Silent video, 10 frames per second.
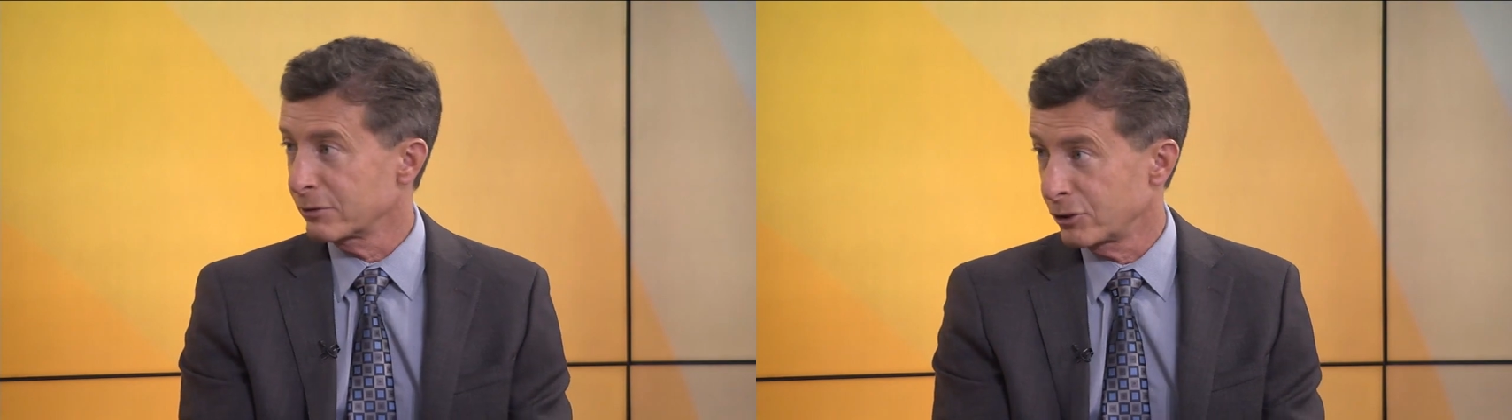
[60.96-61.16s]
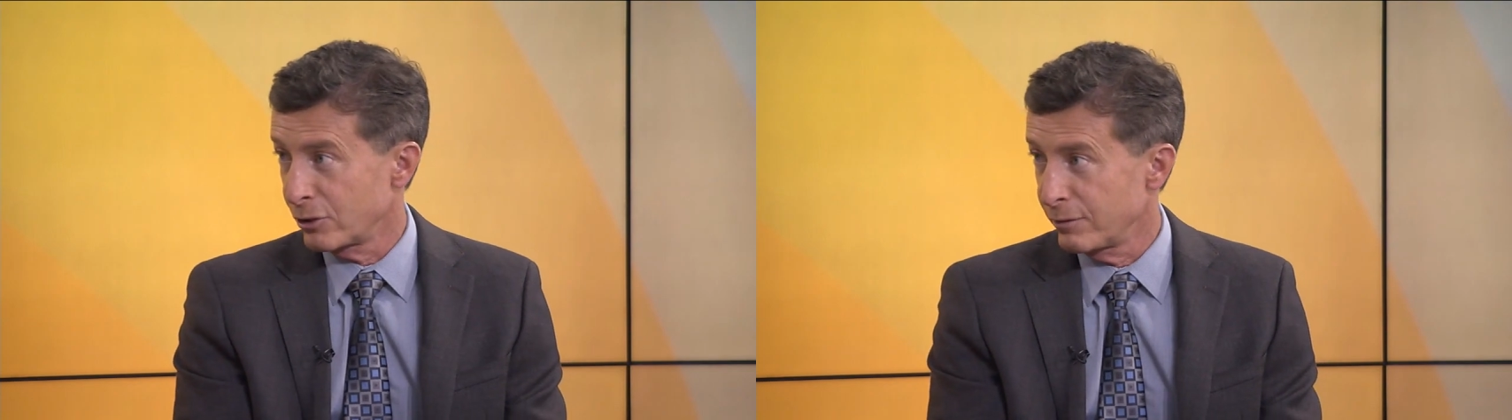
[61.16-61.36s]

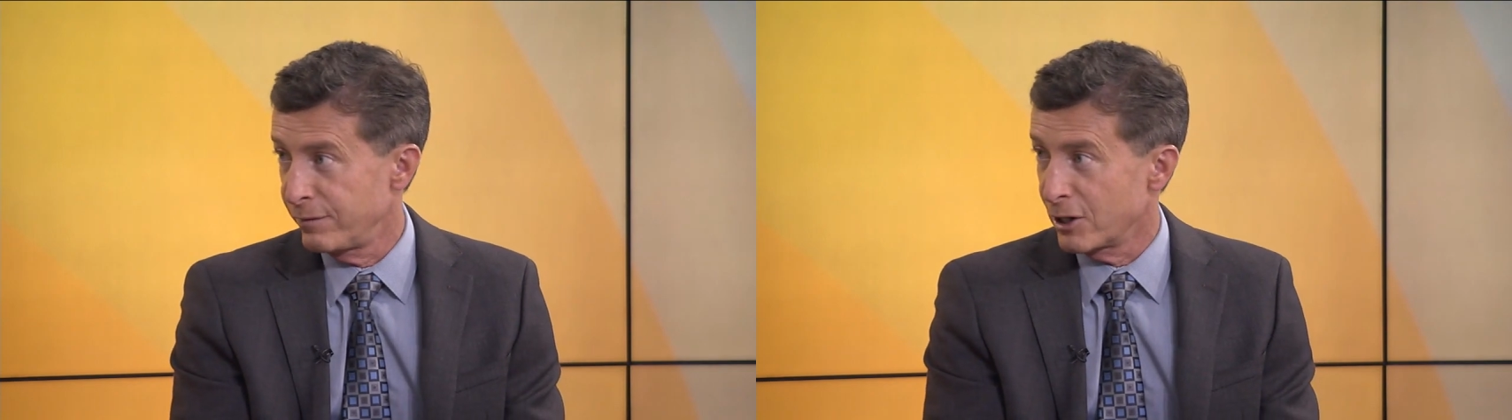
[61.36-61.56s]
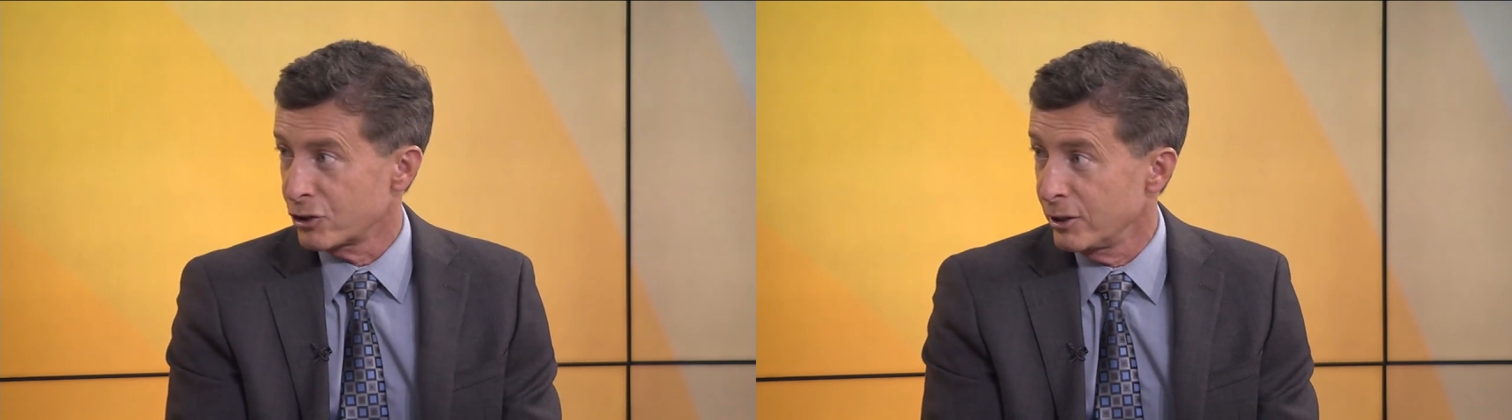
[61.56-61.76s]
return of
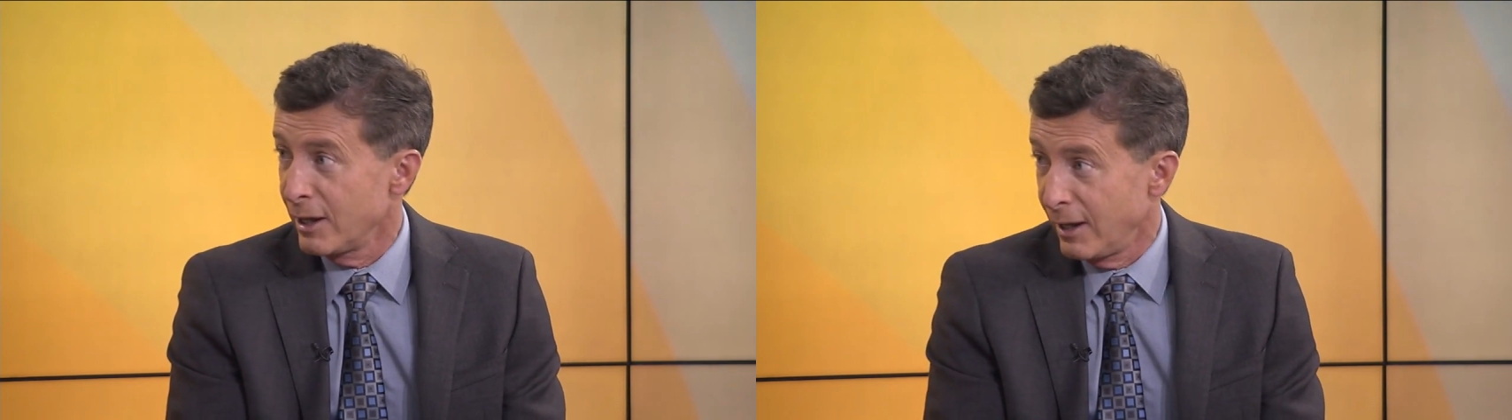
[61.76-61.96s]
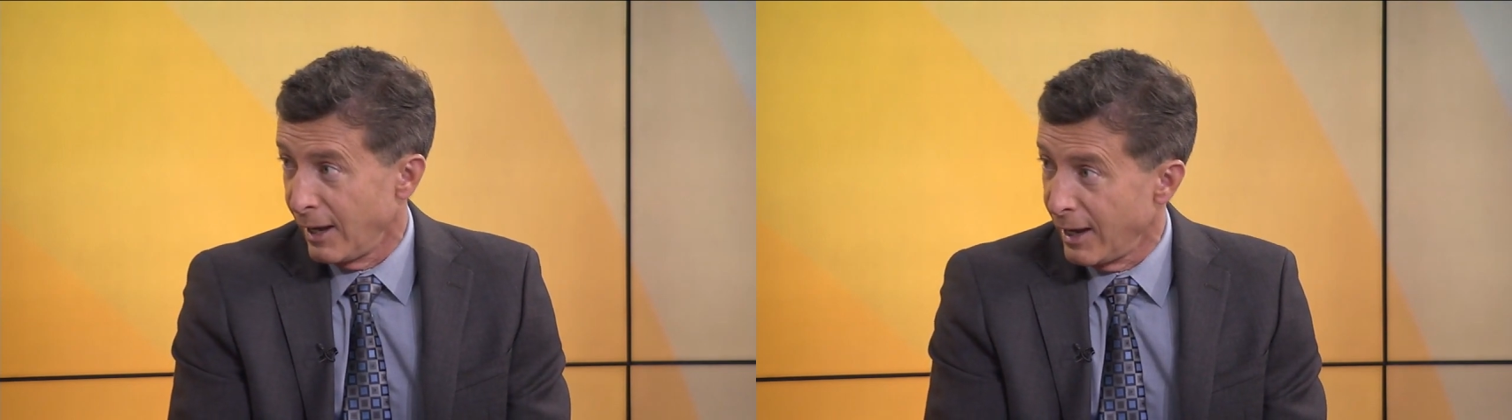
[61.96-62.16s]
function,
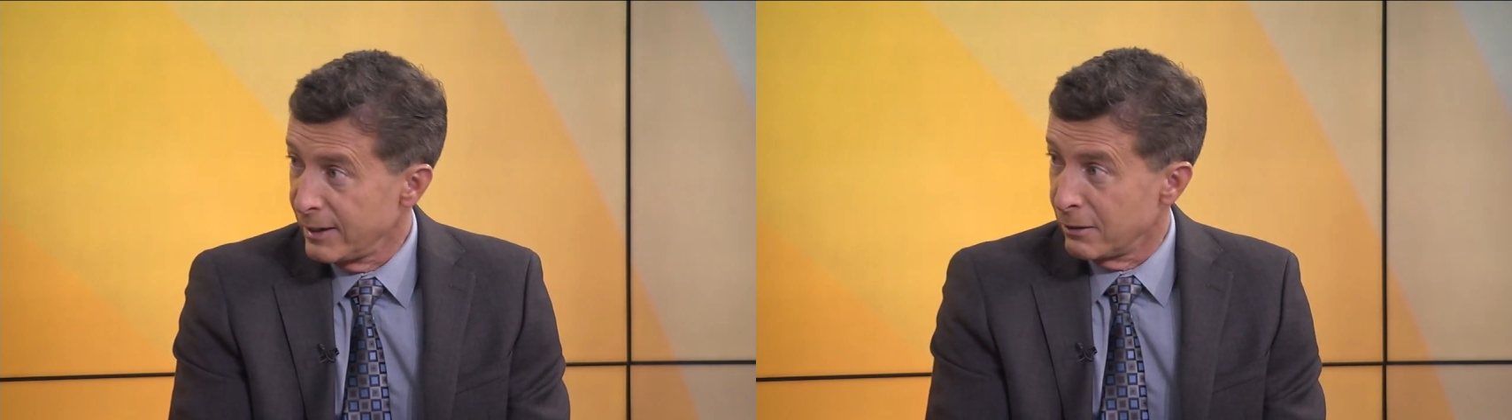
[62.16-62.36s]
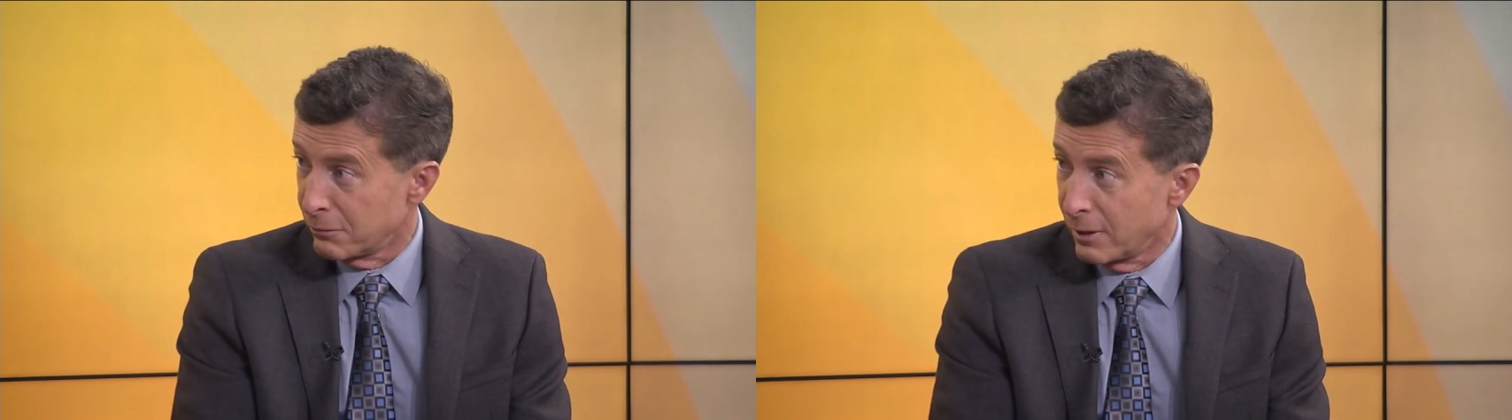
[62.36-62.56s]

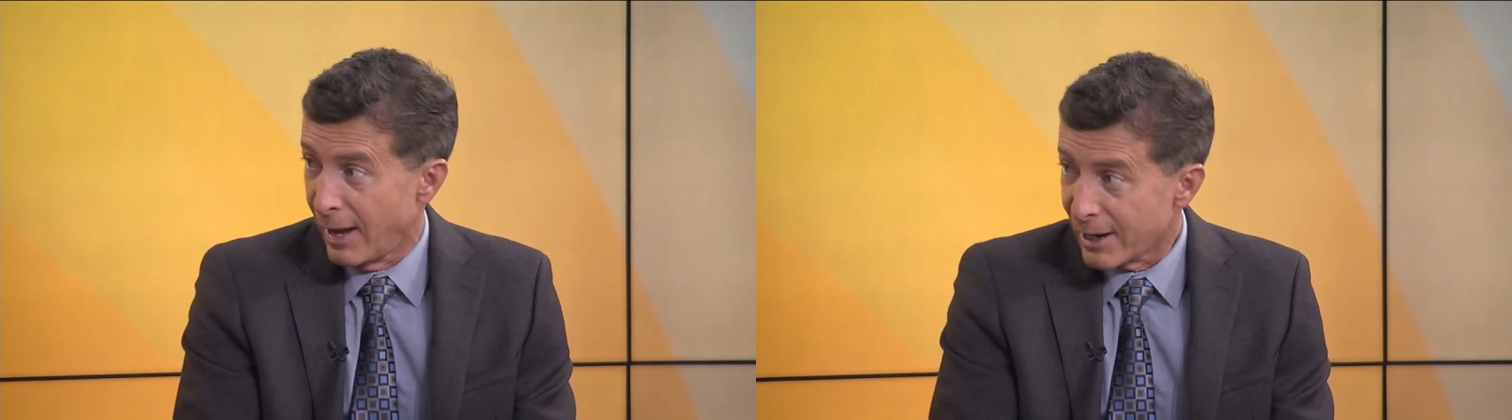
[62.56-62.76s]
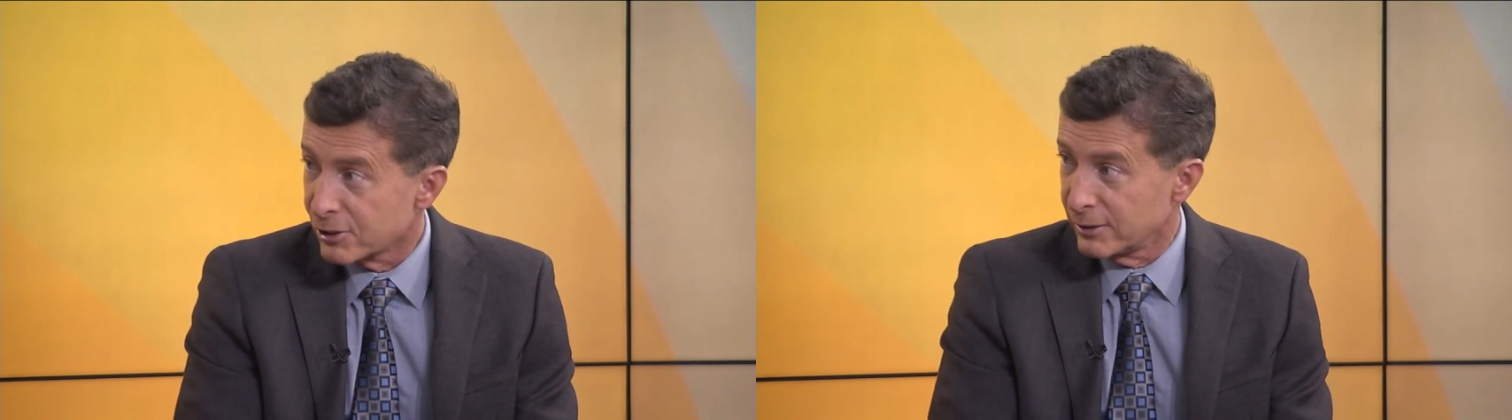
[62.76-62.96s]
and
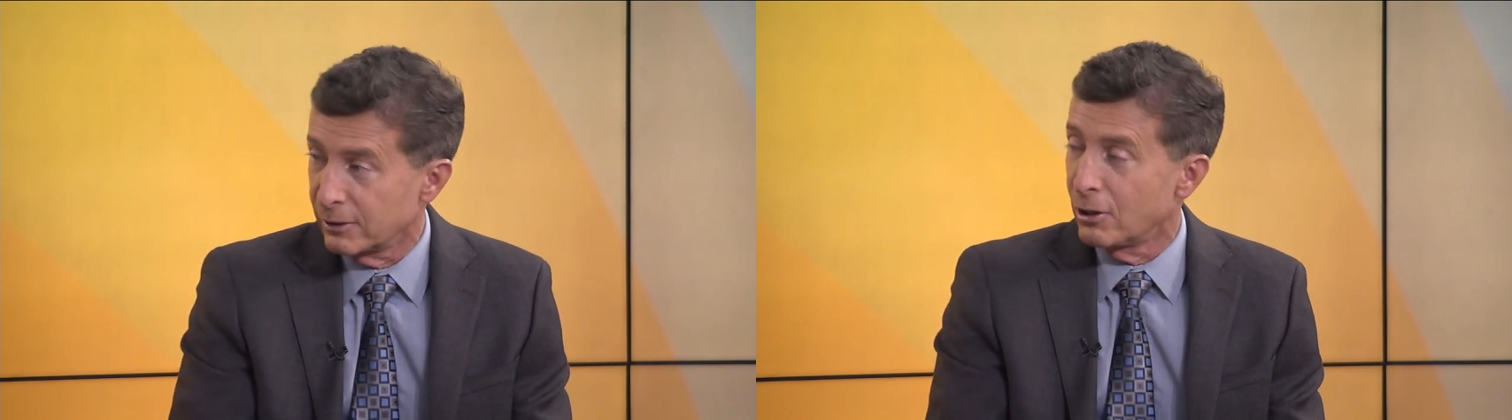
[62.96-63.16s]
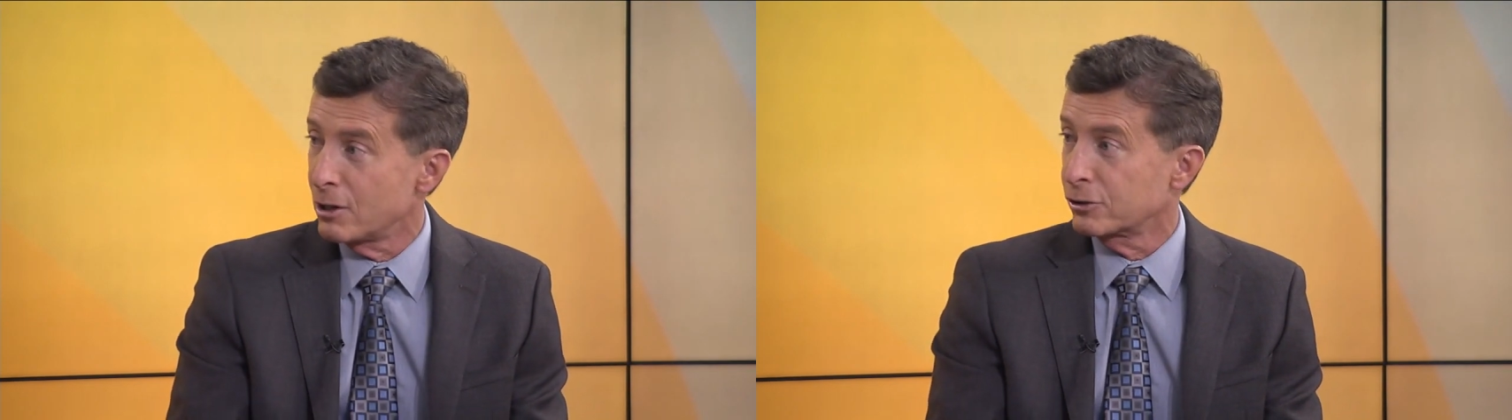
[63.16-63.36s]

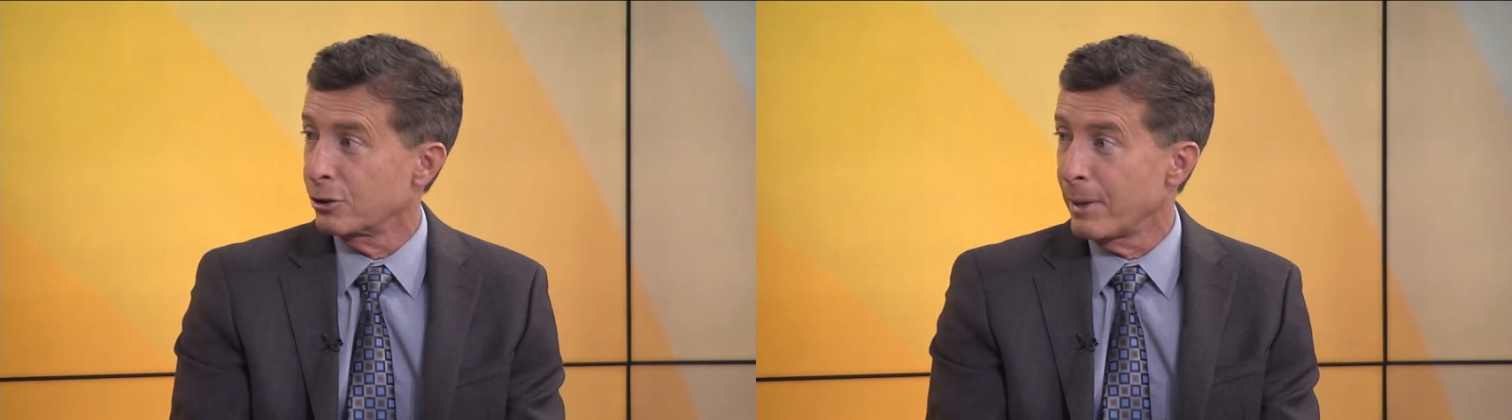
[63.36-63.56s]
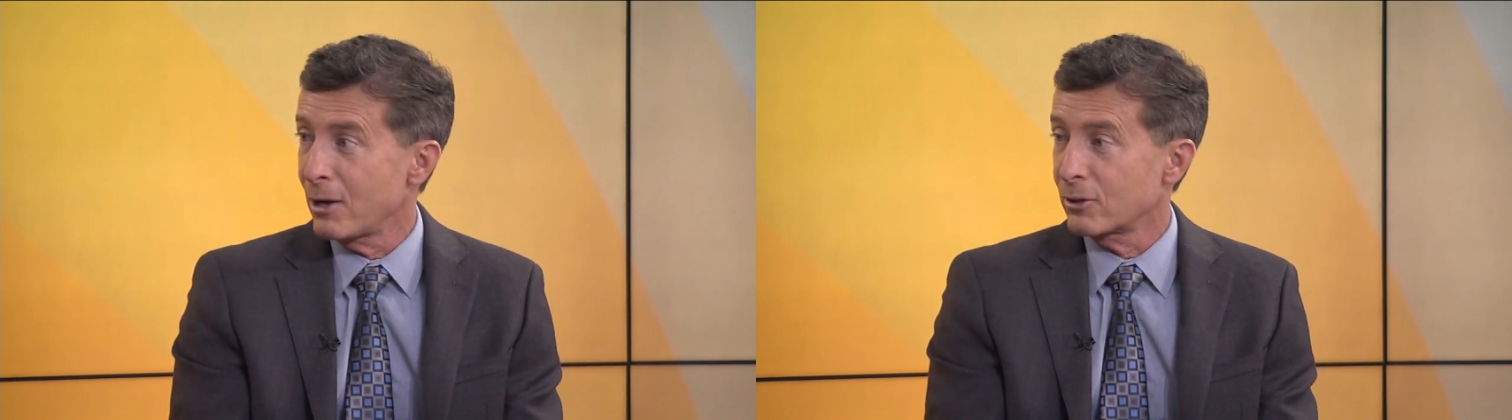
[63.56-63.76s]
excellent
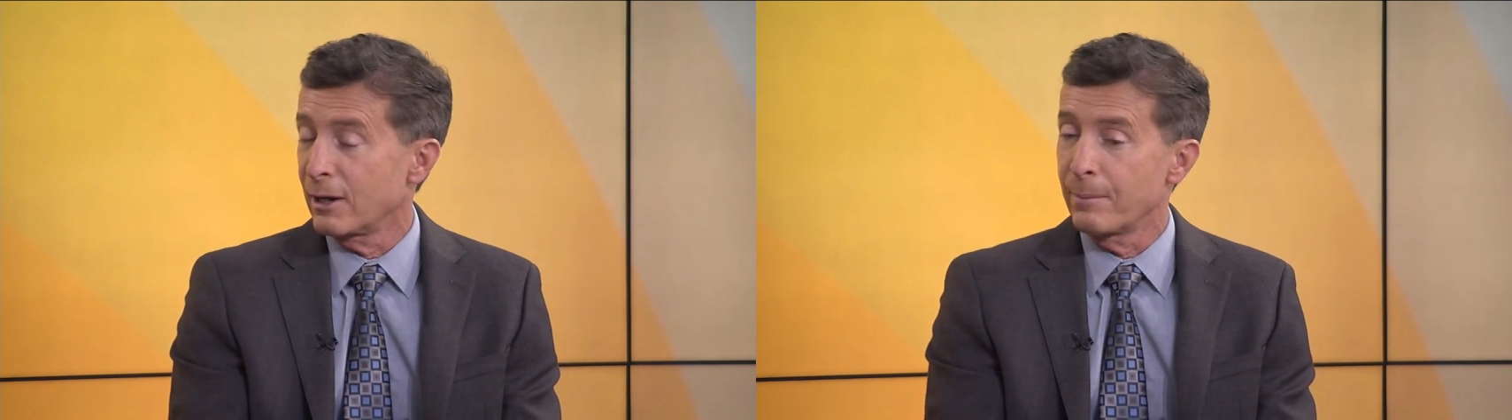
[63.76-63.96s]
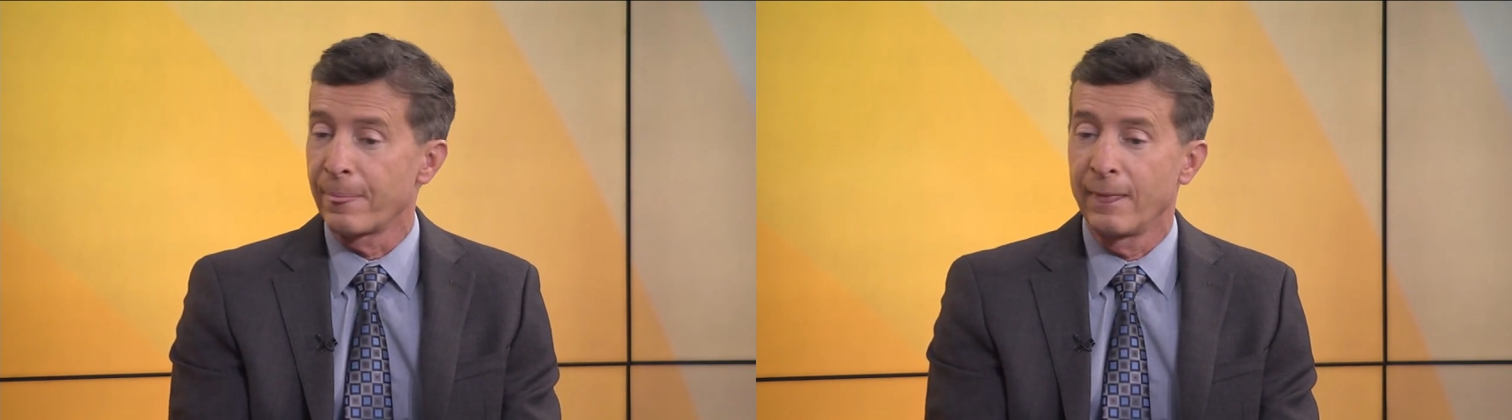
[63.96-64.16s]
long-term
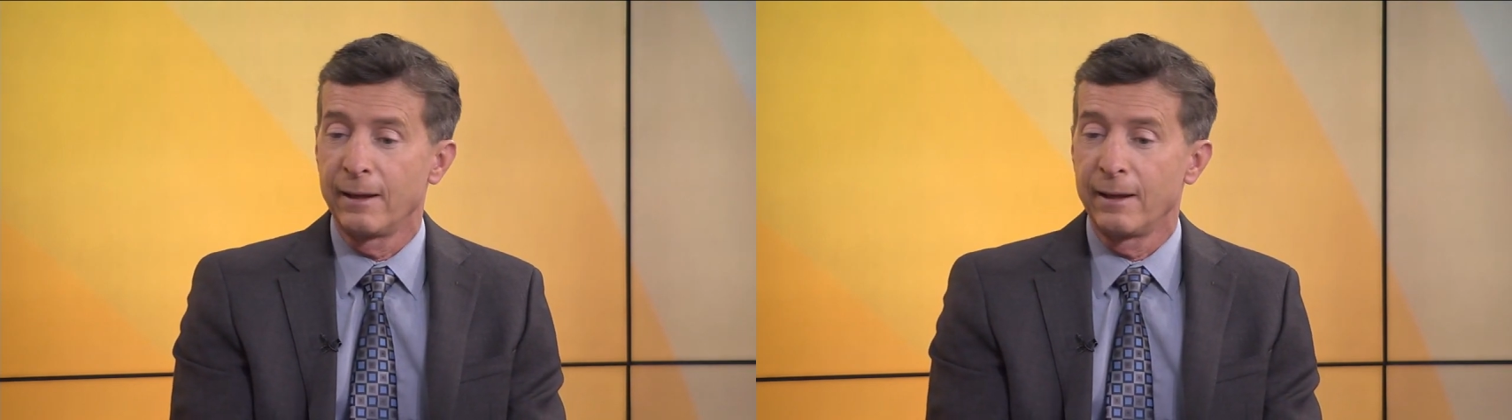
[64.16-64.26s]
outcome.